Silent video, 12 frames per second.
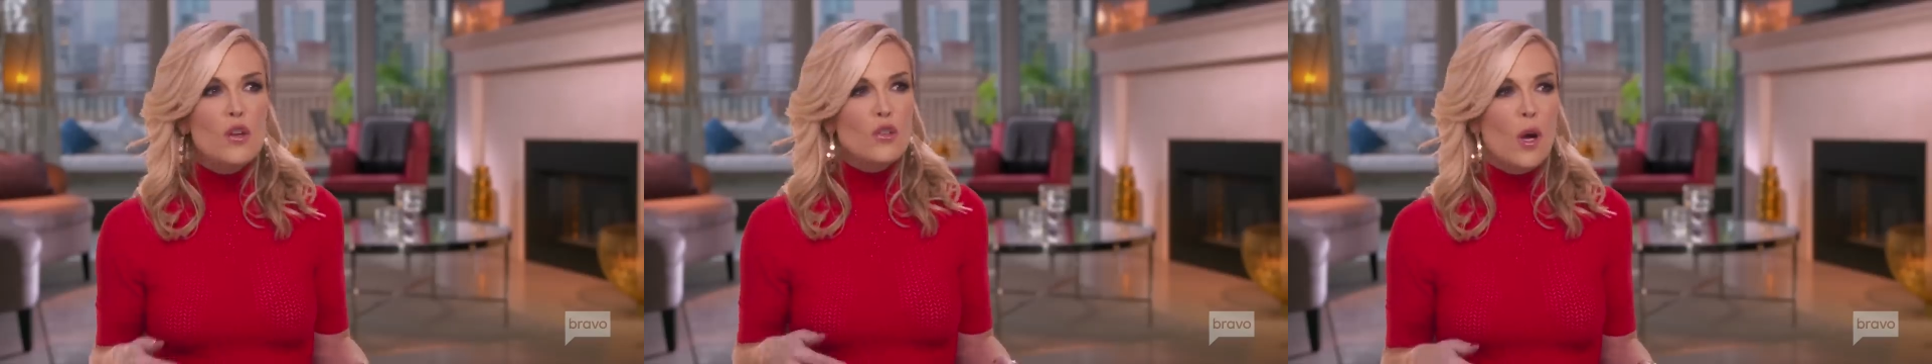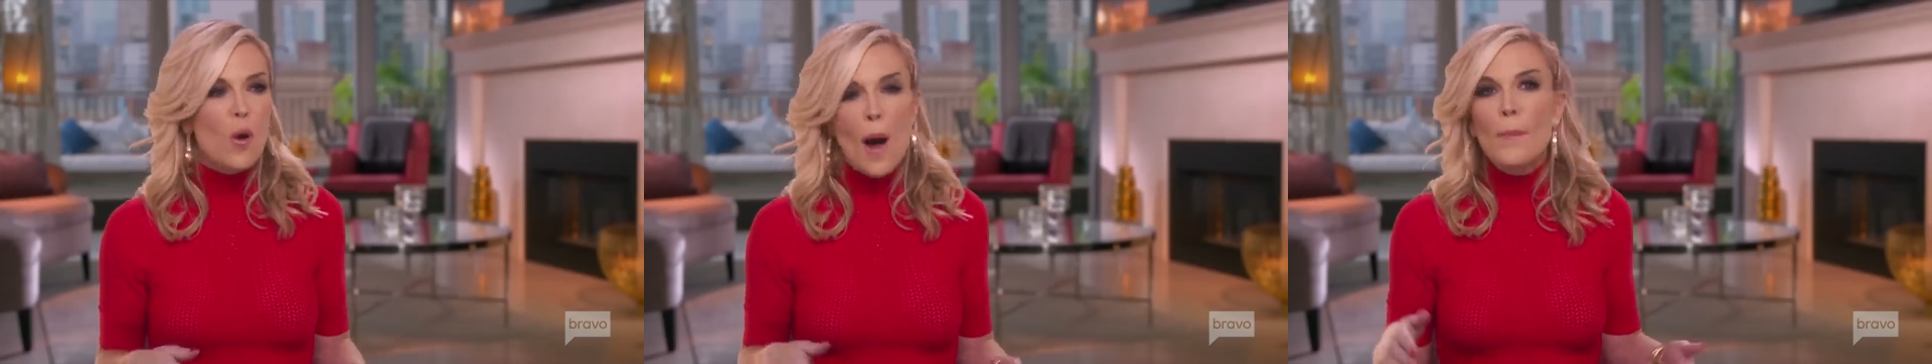
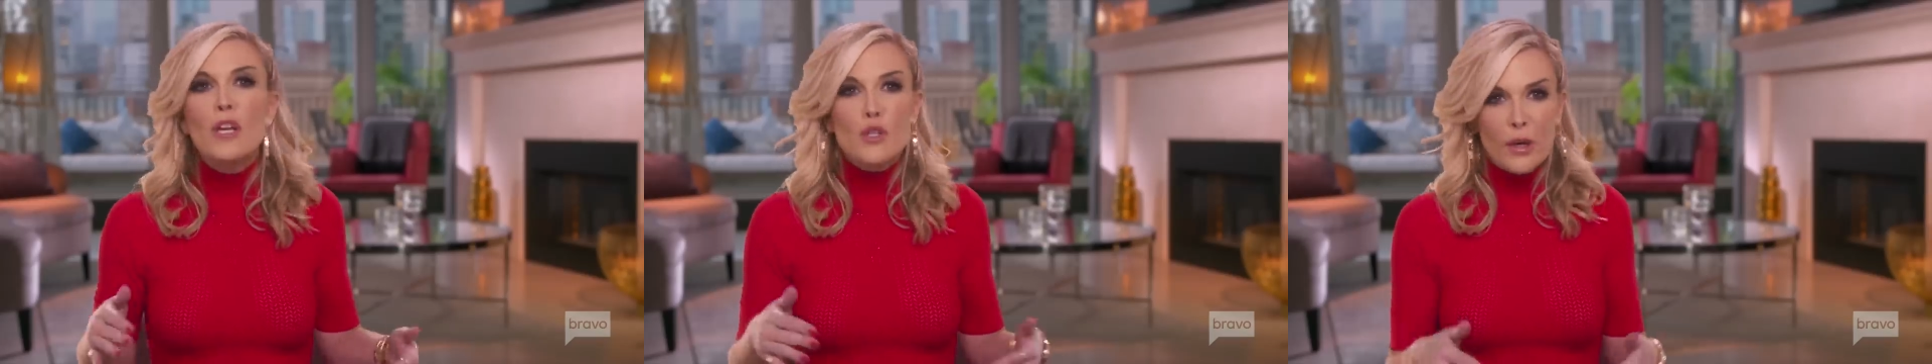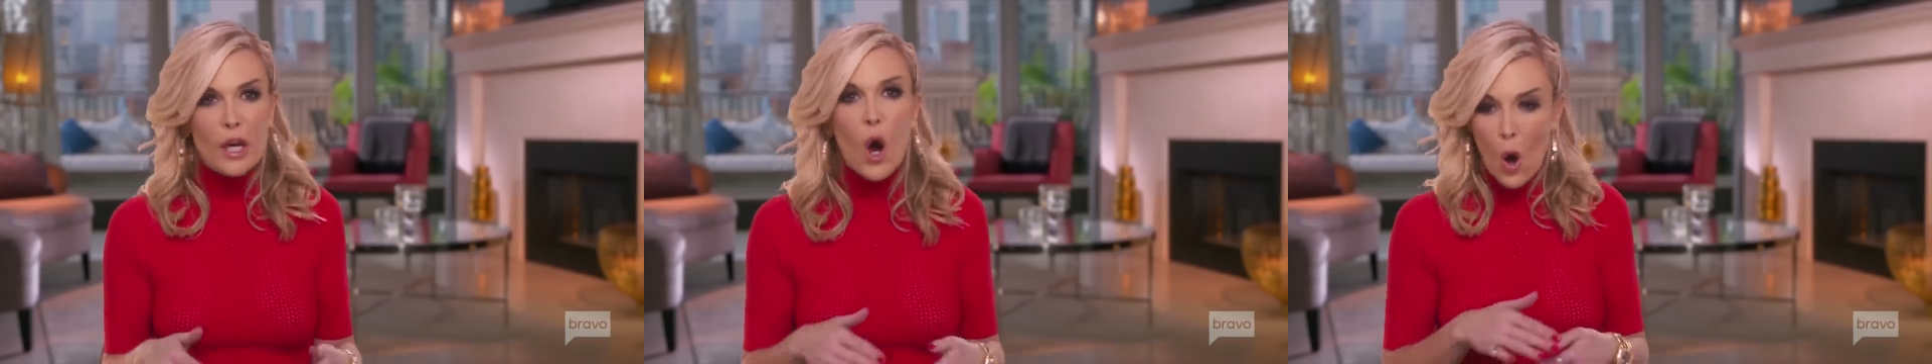So I'm gonna
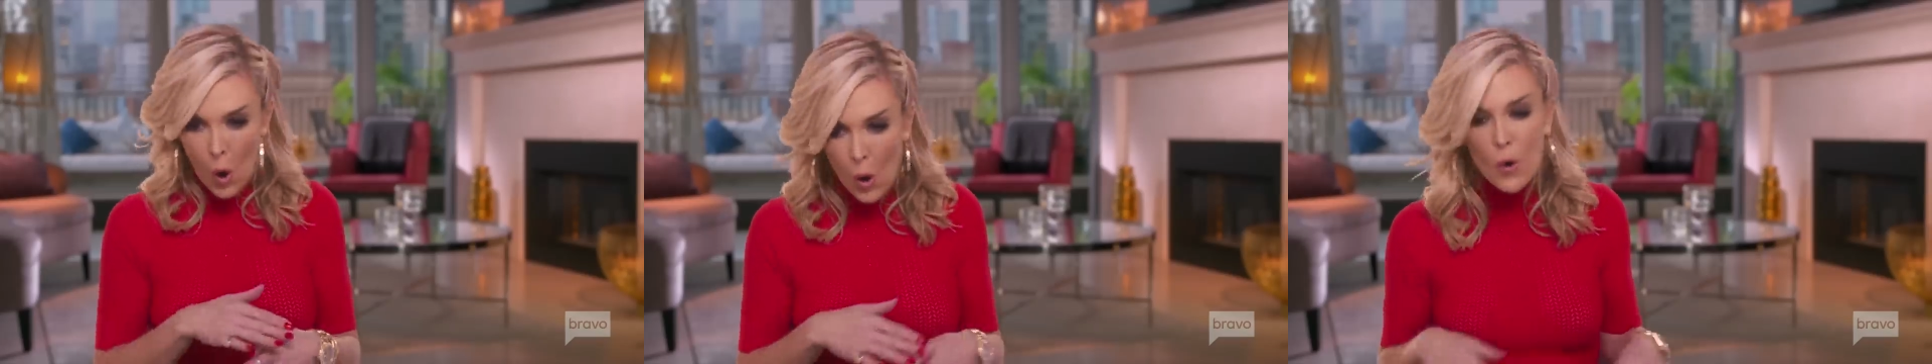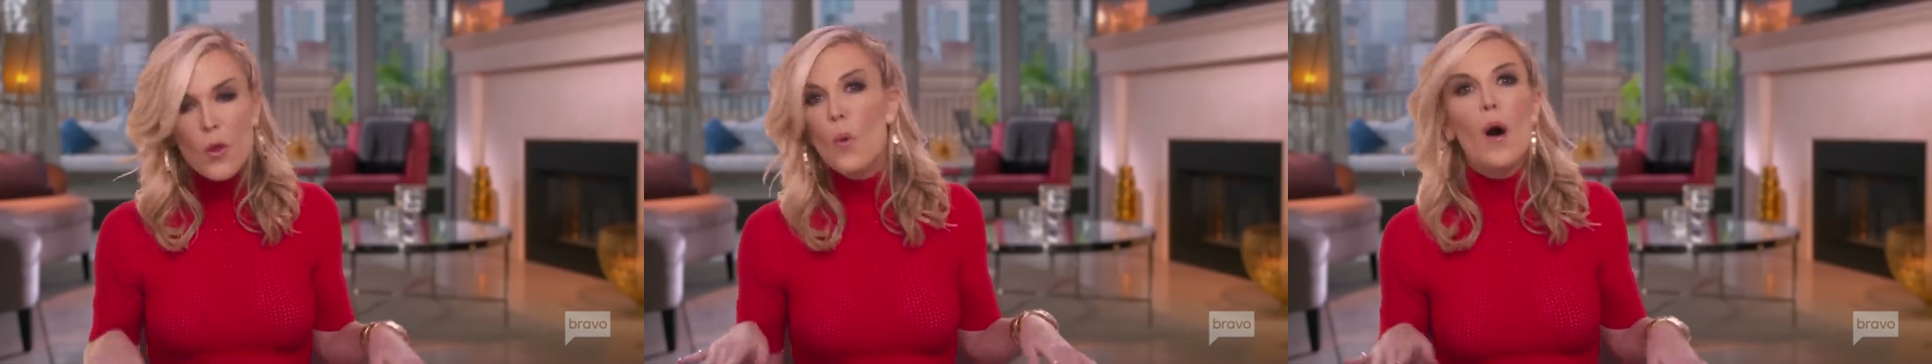drink
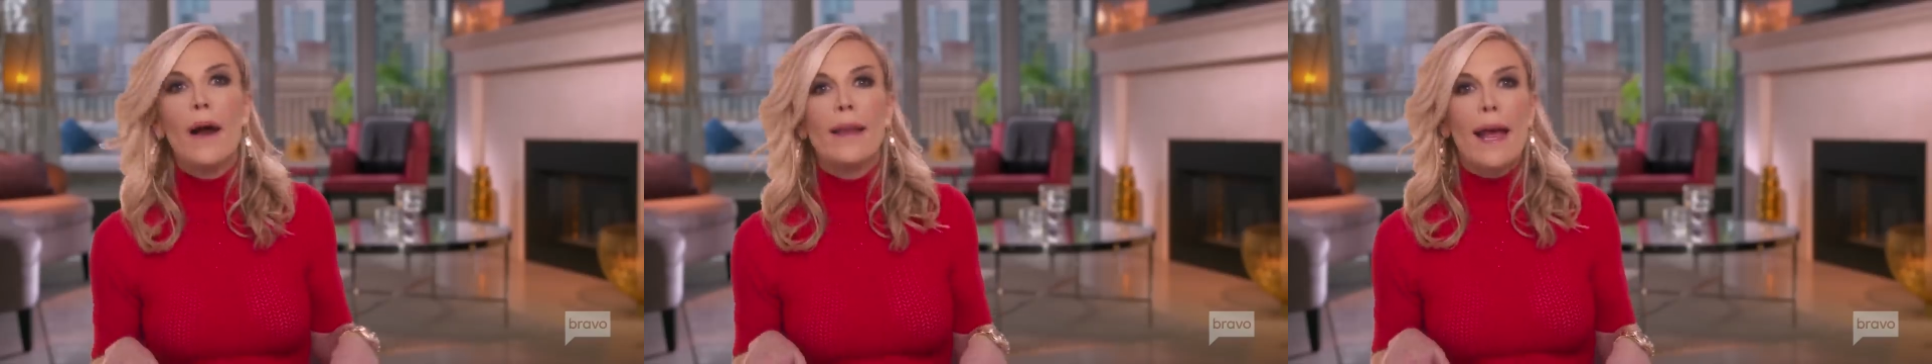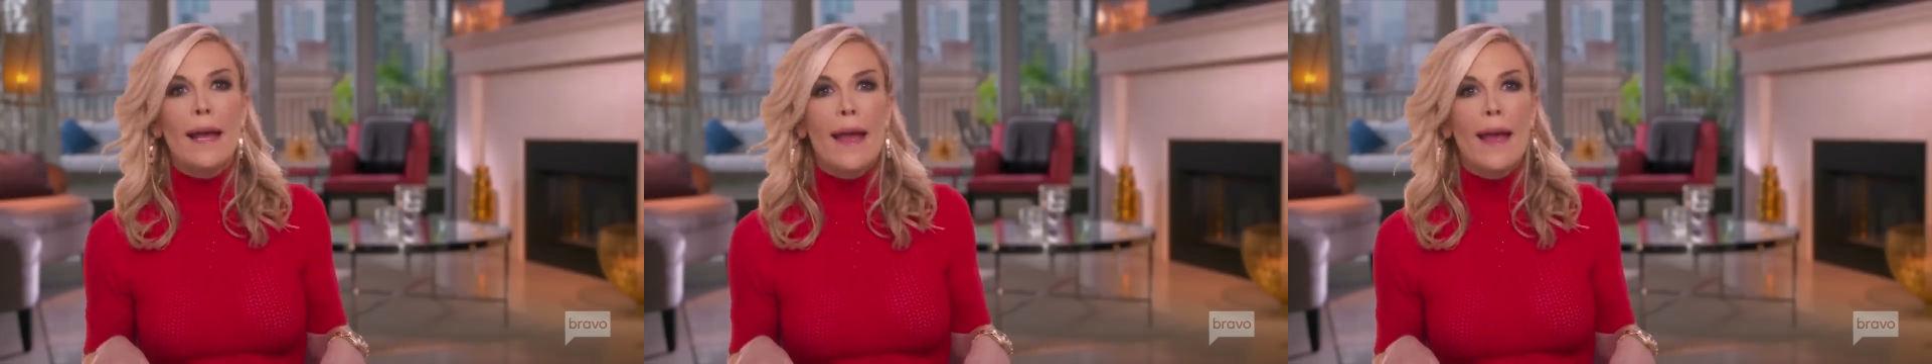all the wine
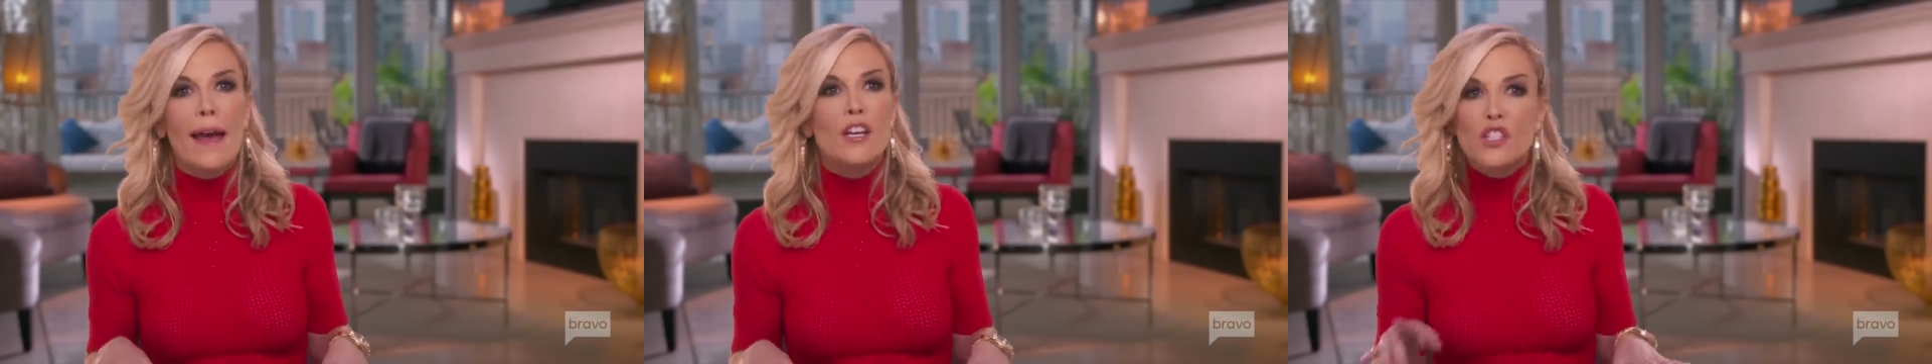I can